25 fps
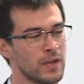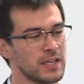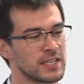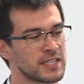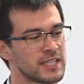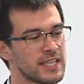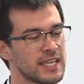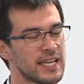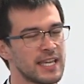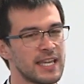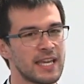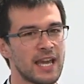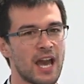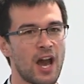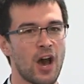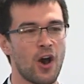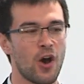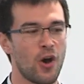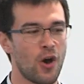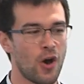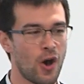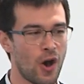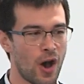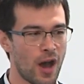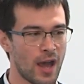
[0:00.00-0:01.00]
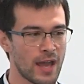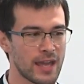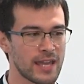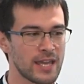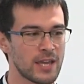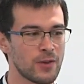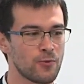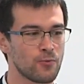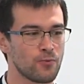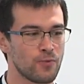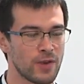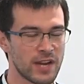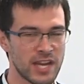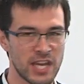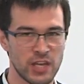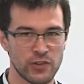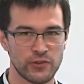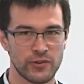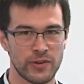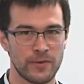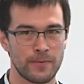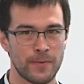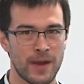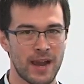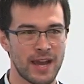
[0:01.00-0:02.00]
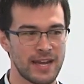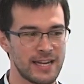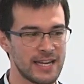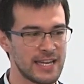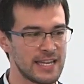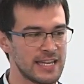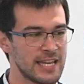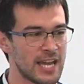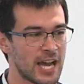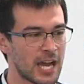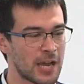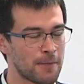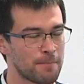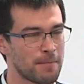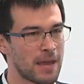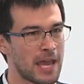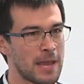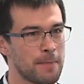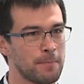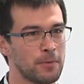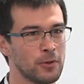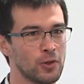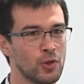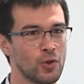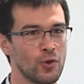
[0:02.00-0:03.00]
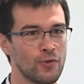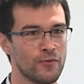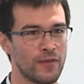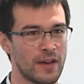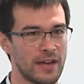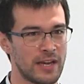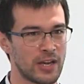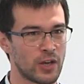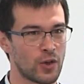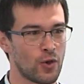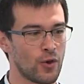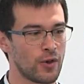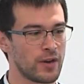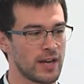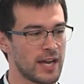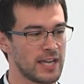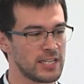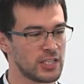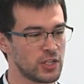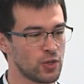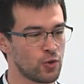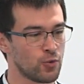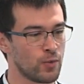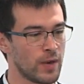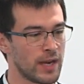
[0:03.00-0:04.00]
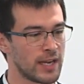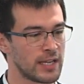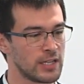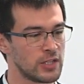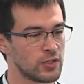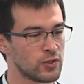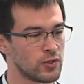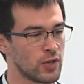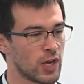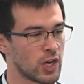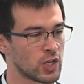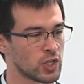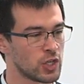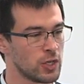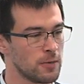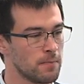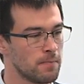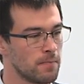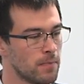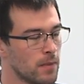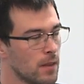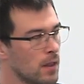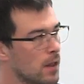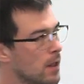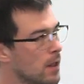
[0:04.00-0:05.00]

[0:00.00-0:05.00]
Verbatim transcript: We see a high re-injury rate in younger people who have undergone ACL reconstruction.